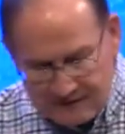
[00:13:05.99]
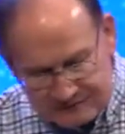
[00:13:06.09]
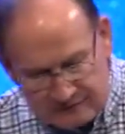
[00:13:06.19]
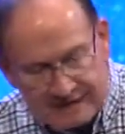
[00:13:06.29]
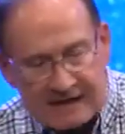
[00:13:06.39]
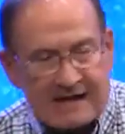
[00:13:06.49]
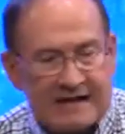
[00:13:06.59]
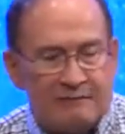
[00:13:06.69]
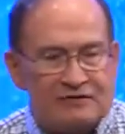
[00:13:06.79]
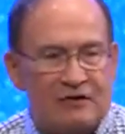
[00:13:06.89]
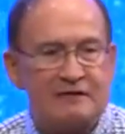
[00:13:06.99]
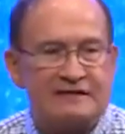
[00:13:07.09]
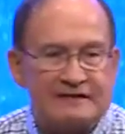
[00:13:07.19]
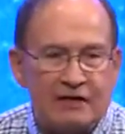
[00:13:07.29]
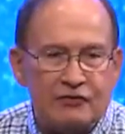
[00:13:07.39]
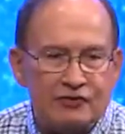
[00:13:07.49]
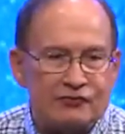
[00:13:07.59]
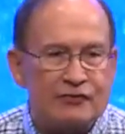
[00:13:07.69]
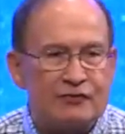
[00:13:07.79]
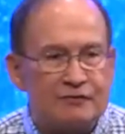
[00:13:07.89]
I was a little kid. He was on To Tell the
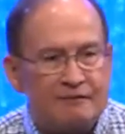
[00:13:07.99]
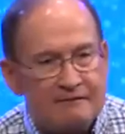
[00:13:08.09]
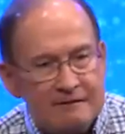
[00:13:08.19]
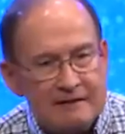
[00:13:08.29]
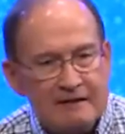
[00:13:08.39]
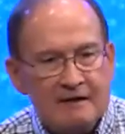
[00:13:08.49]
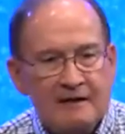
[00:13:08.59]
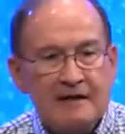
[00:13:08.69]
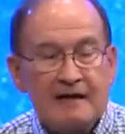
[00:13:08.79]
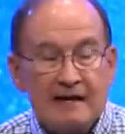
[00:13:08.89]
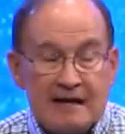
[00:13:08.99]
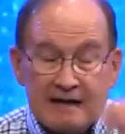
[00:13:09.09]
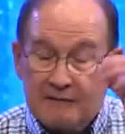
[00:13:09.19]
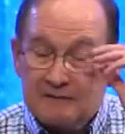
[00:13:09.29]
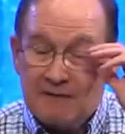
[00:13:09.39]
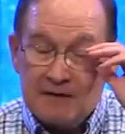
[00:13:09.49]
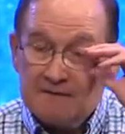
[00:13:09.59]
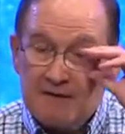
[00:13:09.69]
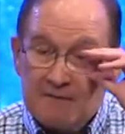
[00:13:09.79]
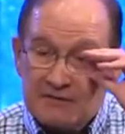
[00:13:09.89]
Truth. It was a very
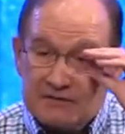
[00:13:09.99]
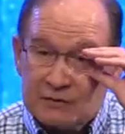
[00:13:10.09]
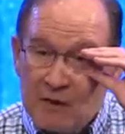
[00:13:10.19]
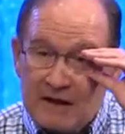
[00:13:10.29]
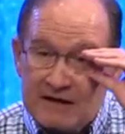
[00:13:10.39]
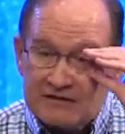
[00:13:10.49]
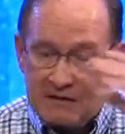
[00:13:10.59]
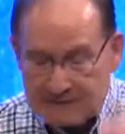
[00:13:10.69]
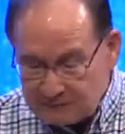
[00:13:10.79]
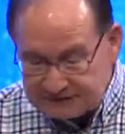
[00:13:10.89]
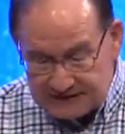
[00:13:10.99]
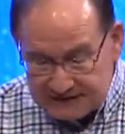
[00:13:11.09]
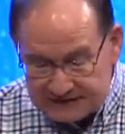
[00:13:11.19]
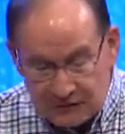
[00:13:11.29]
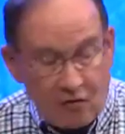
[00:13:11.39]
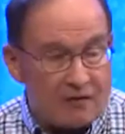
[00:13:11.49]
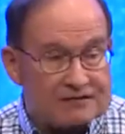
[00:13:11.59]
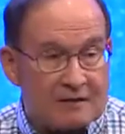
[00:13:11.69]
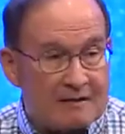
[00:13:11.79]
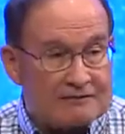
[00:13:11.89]
famous Twilight Zone he was in. I saw
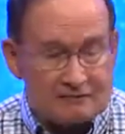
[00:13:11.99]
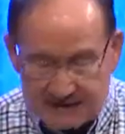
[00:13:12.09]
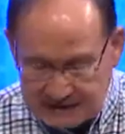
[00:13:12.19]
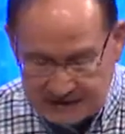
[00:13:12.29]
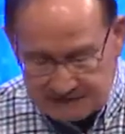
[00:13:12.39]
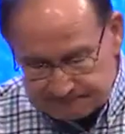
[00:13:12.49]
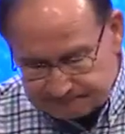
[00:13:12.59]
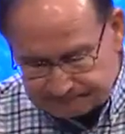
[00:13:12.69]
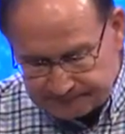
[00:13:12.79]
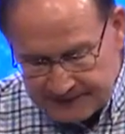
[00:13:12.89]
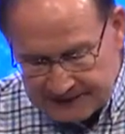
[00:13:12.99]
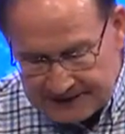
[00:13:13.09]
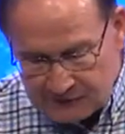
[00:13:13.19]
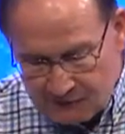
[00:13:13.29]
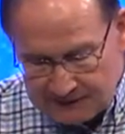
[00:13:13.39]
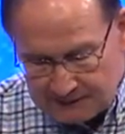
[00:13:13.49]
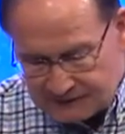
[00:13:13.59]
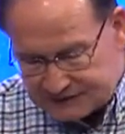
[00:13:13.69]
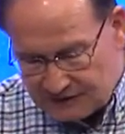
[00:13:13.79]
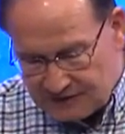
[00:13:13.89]
also when I was a little kid. Later on, he
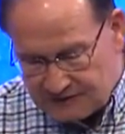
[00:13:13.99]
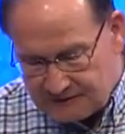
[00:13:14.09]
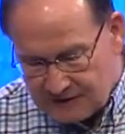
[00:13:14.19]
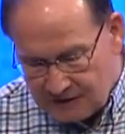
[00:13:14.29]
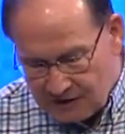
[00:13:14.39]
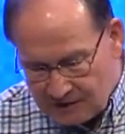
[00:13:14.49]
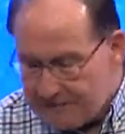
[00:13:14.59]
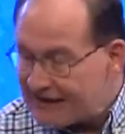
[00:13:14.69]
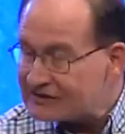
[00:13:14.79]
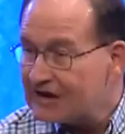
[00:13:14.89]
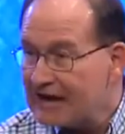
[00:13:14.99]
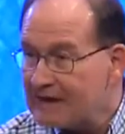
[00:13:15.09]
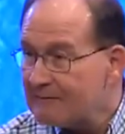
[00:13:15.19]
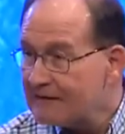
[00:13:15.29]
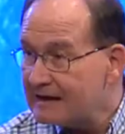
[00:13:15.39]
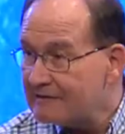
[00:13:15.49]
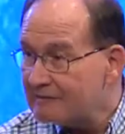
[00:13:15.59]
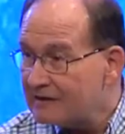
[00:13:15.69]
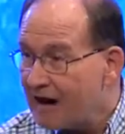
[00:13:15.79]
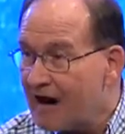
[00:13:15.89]
was on Match Game and
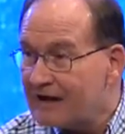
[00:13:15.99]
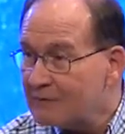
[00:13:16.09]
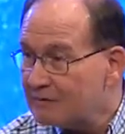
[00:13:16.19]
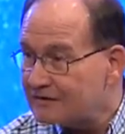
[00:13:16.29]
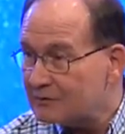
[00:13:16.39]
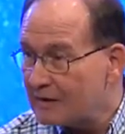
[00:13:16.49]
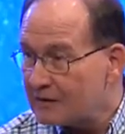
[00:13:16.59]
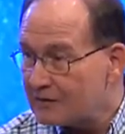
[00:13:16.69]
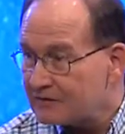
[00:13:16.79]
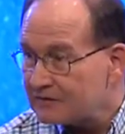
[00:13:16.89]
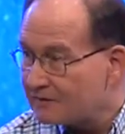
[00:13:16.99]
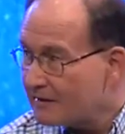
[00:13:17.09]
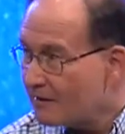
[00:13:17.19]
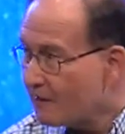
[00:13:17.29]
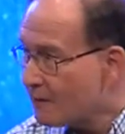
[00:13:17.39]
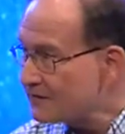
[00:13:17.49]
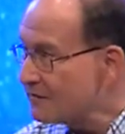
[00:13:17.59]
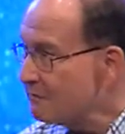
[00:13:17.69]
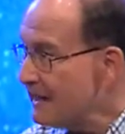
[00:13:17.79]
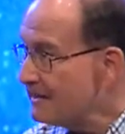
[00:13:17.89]
then Hollywood Squares.
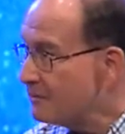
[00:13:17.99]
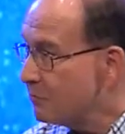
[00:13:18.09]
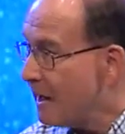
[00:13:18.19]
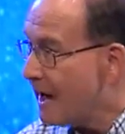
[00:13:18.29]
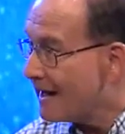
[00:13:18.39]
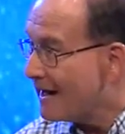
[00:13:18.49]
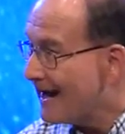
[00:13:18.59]
Orson Bean, the block.